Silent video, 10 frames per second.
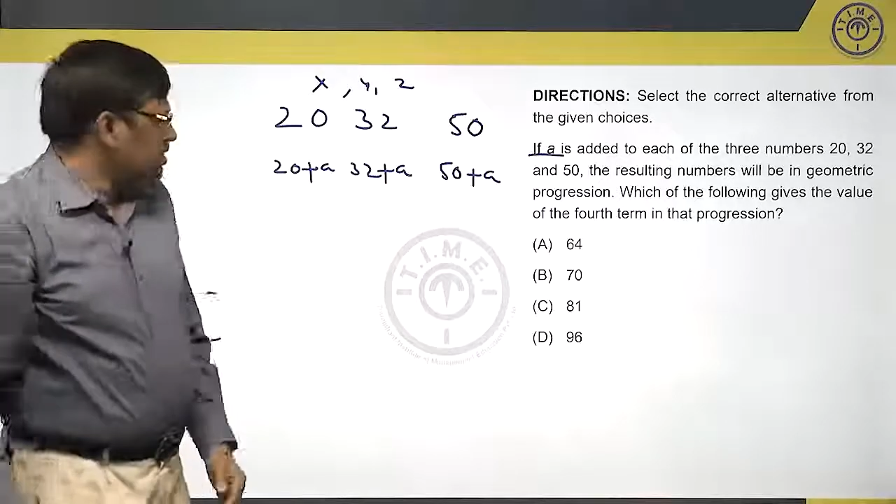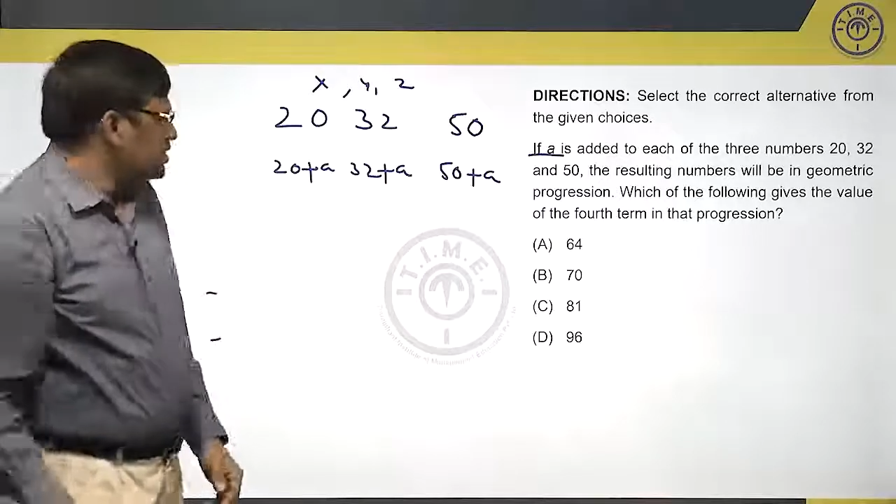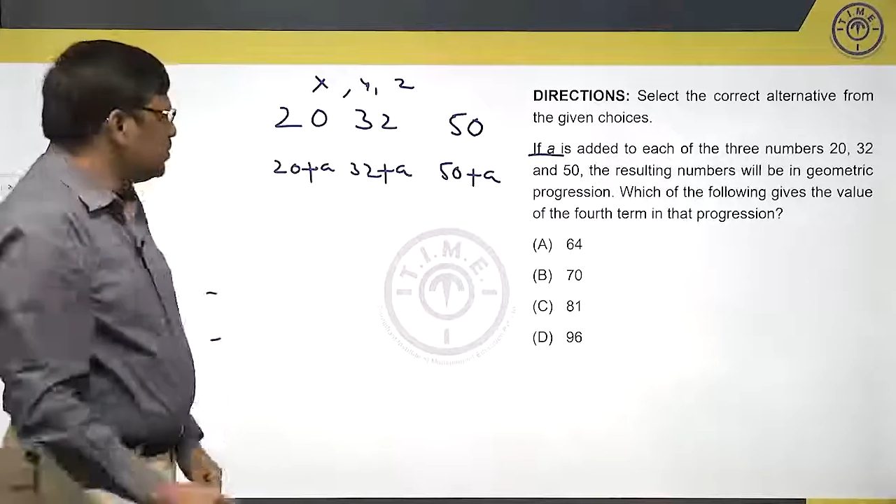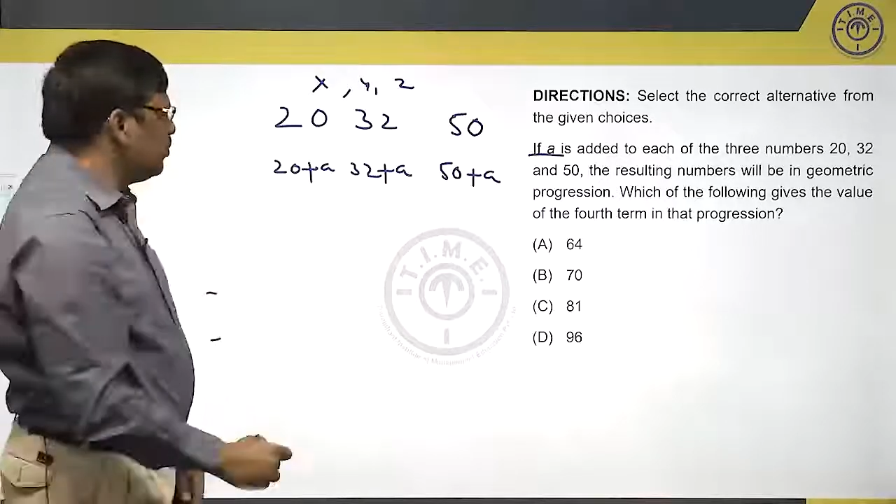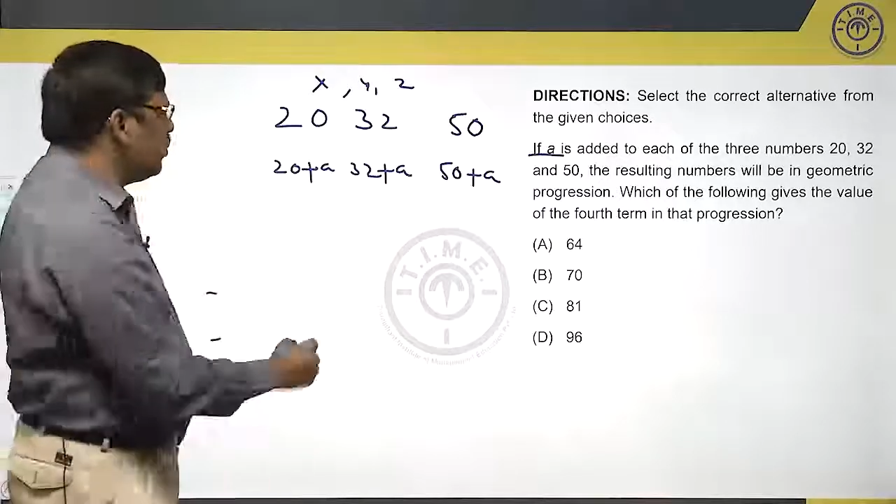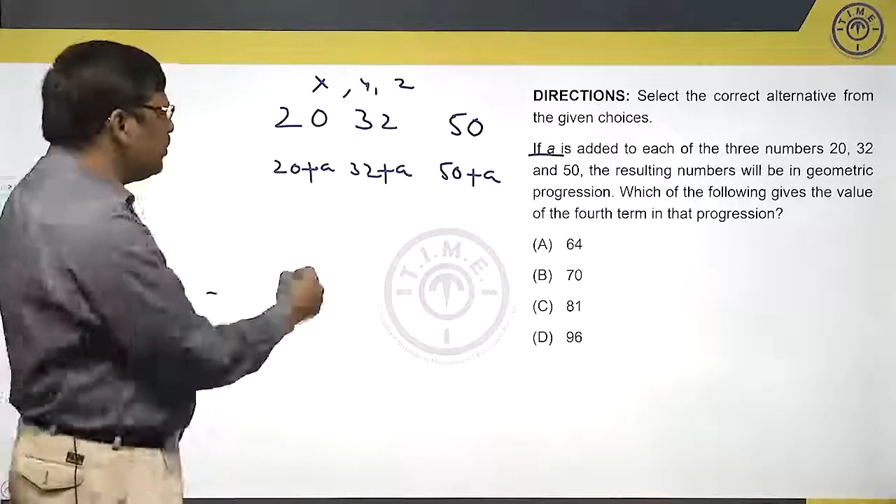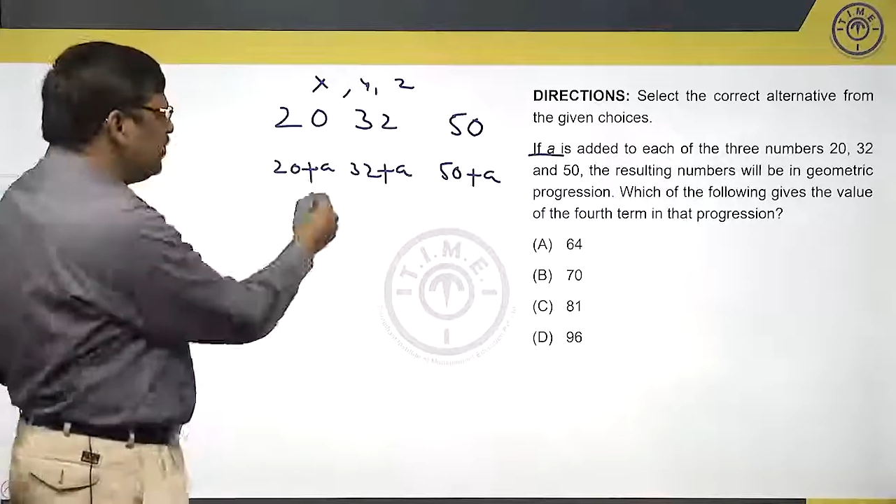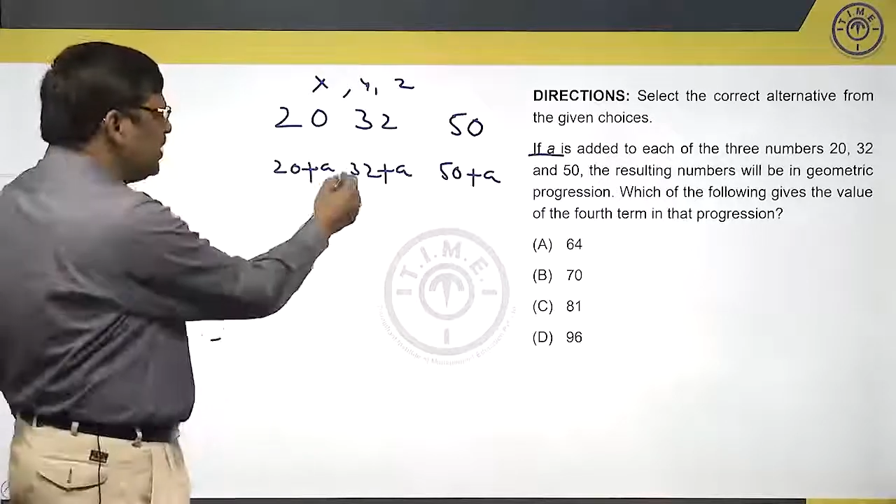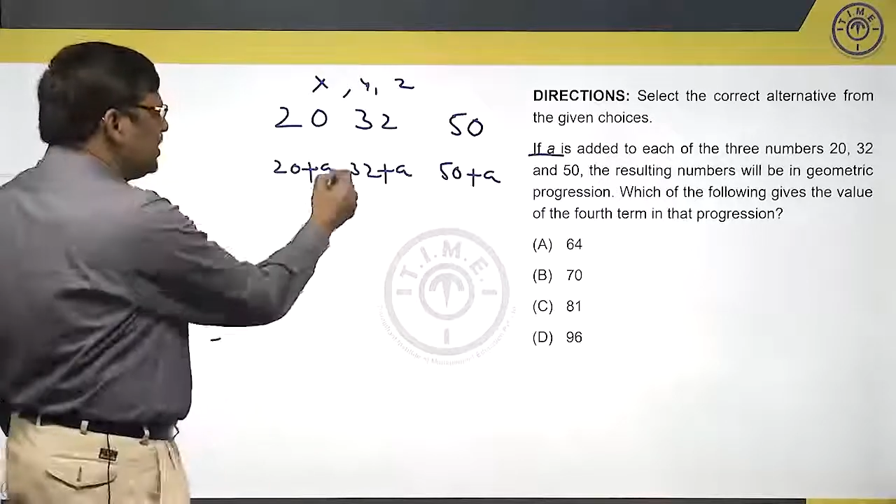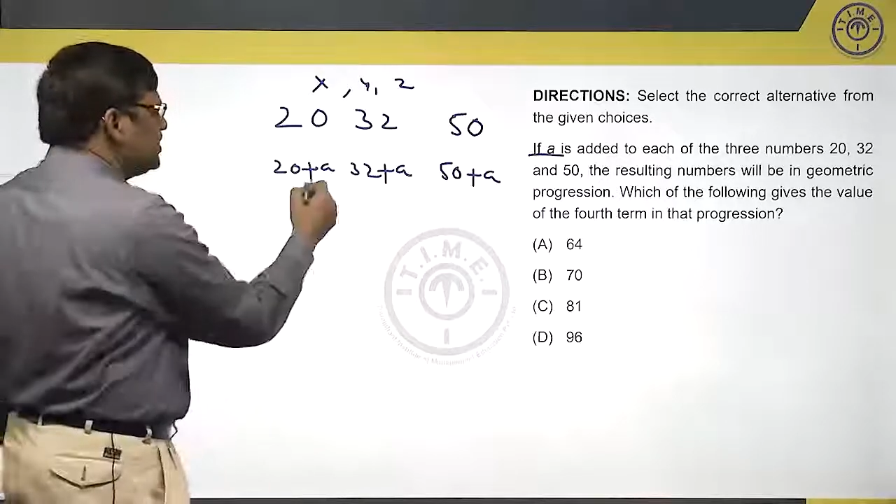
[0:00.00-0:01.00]
So, what
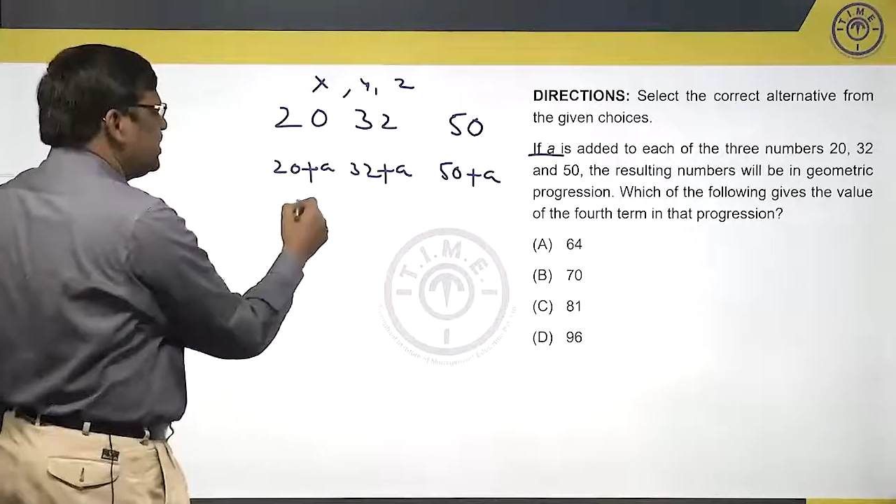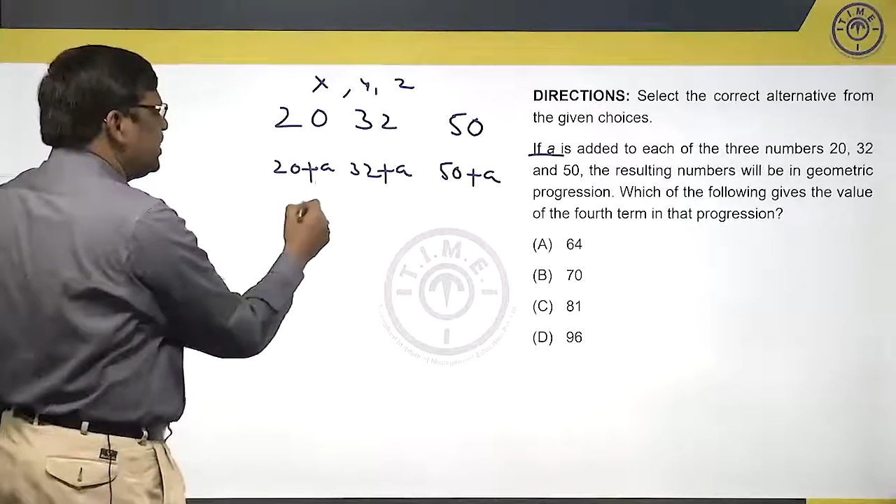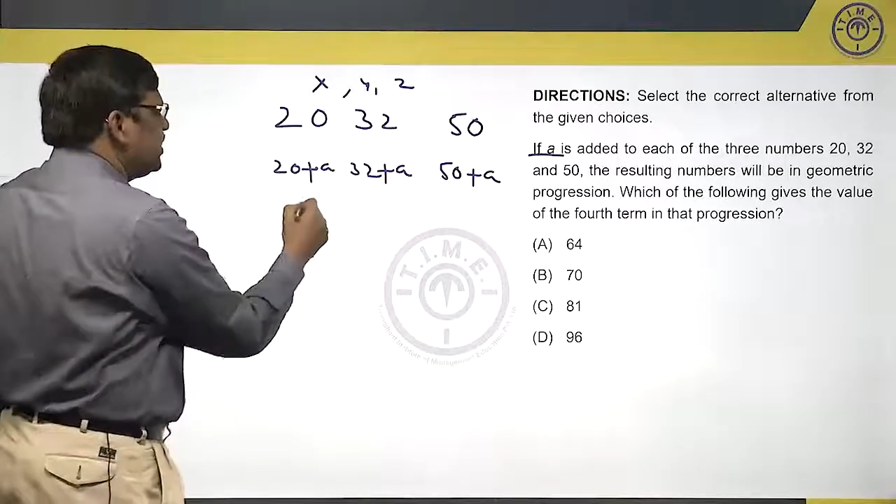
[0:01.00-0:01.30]
we can say